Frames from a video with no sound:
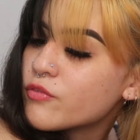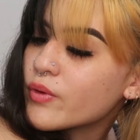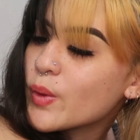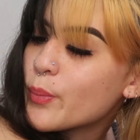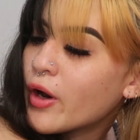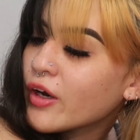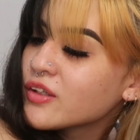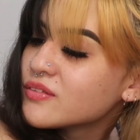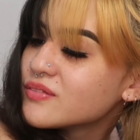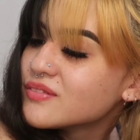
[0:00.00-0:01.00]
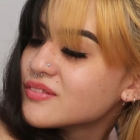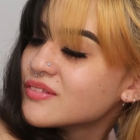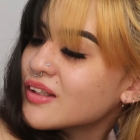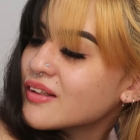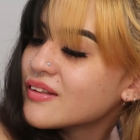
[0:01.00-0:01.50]
For the part,
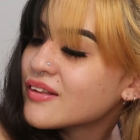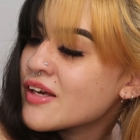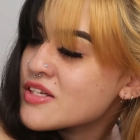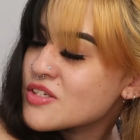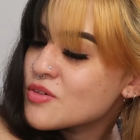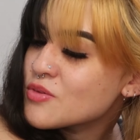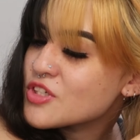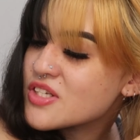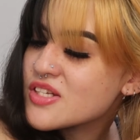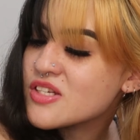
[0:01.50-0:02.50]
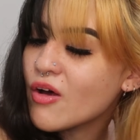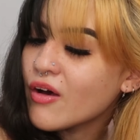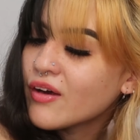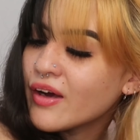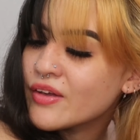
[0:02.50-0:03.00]
as you just
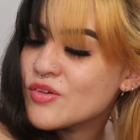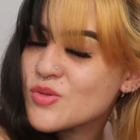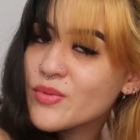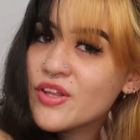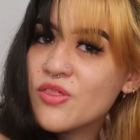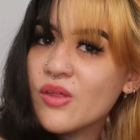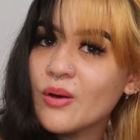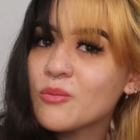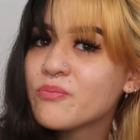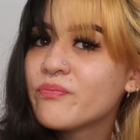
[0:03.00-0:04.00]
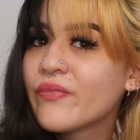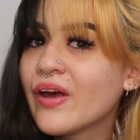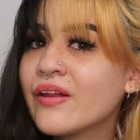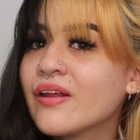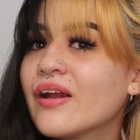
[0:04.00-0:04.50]
saw, I use my thumb
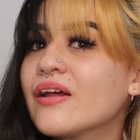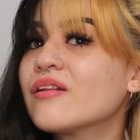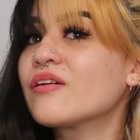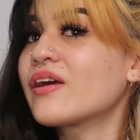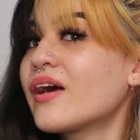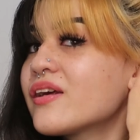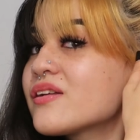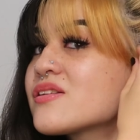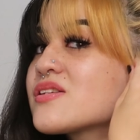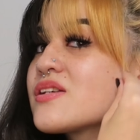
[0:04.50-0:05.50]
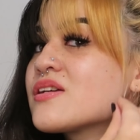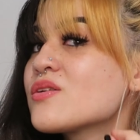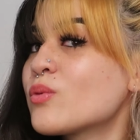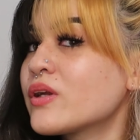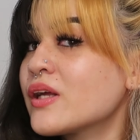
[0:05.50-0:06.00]
and then I look at it and see
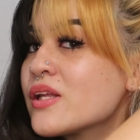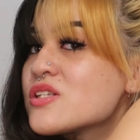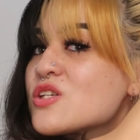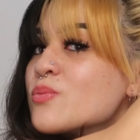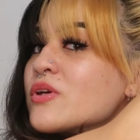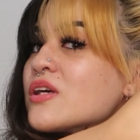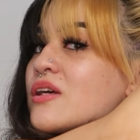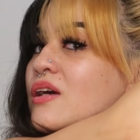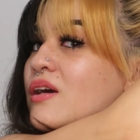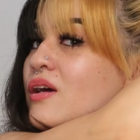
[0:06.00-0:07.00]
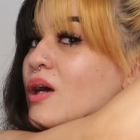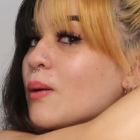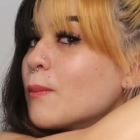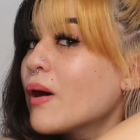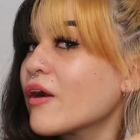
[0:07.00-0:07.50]
what needs to be
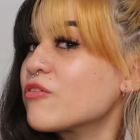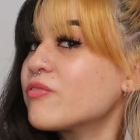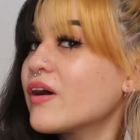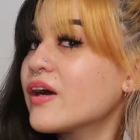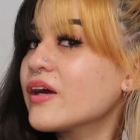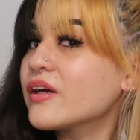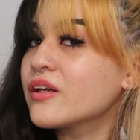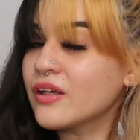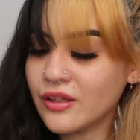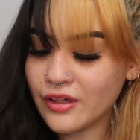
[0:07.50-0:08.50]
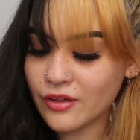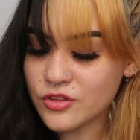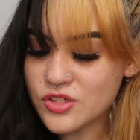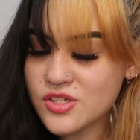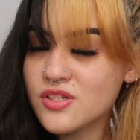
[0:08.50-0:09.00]
modified, and then I'll
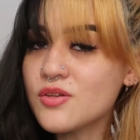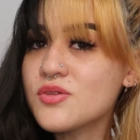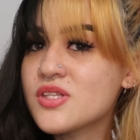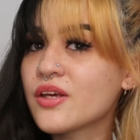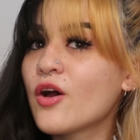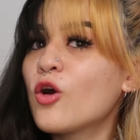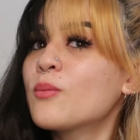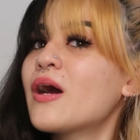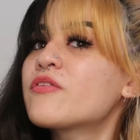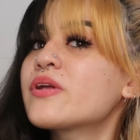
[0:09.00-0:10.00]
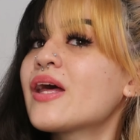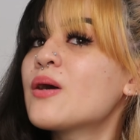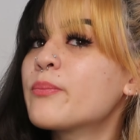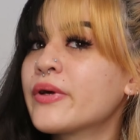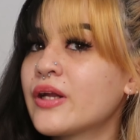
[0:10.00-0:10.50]
just use the comb after
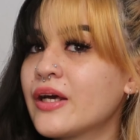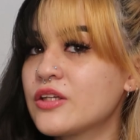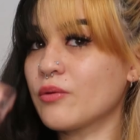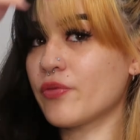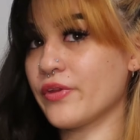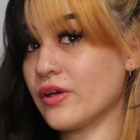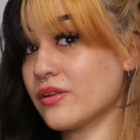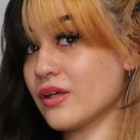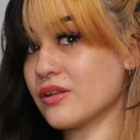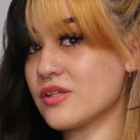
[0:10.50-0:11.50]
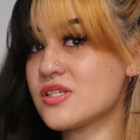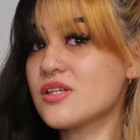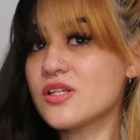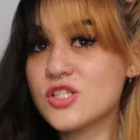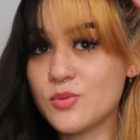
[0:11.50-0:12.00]
that, but I don't think that this
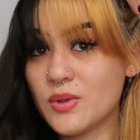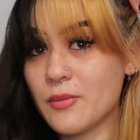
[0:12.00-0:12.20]
needs to be